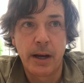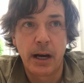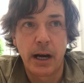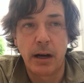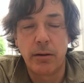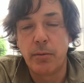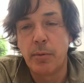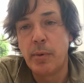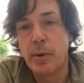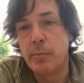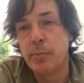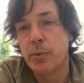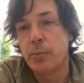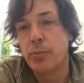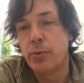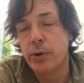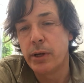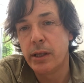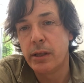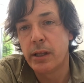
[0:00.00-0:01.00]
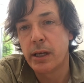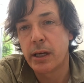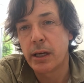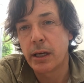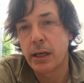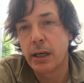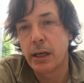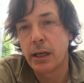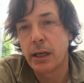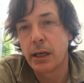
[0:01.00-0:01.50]
I remember
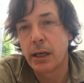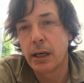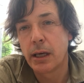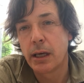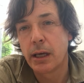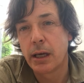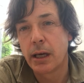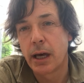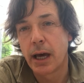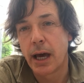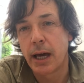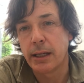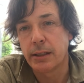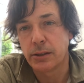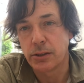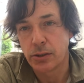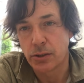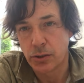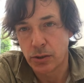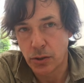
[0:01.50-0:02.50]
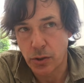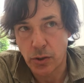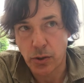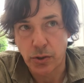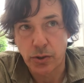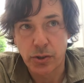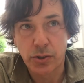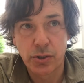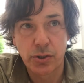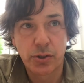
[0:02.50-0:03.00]
breathing and
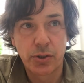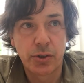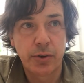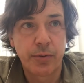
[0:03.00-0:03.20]
not.